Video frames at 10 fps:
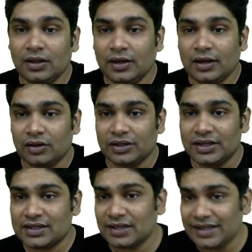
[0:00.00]
Now
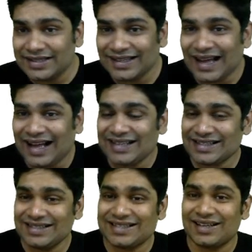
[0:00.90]
this region
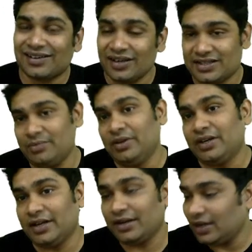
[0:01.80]
has a circular
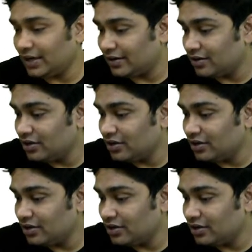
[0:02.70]
symmetry, right?